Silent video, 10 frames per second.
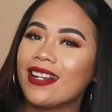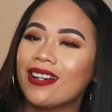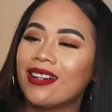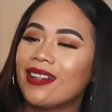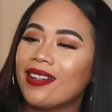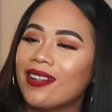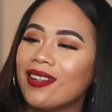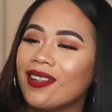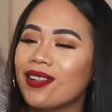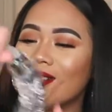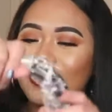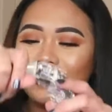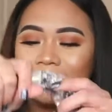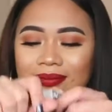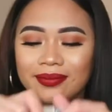girl.
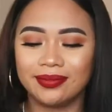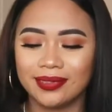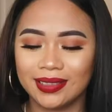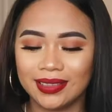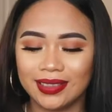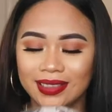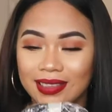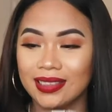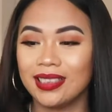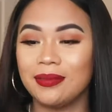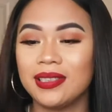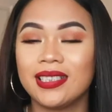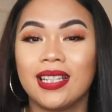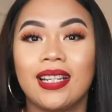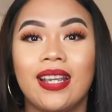Let me
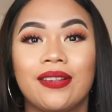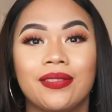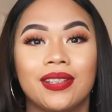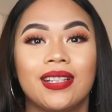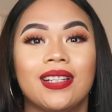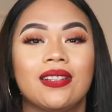take everything